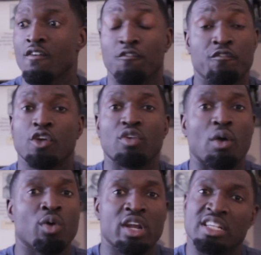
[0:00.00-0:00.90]
figure out
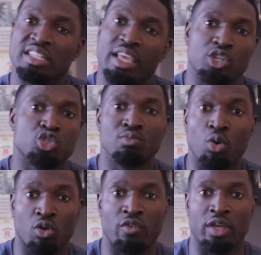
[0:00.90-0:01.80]
what it is that gets you
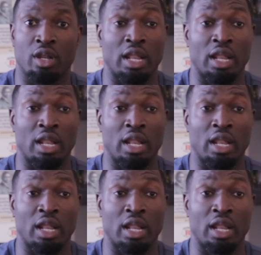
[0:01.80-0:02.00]
motivated.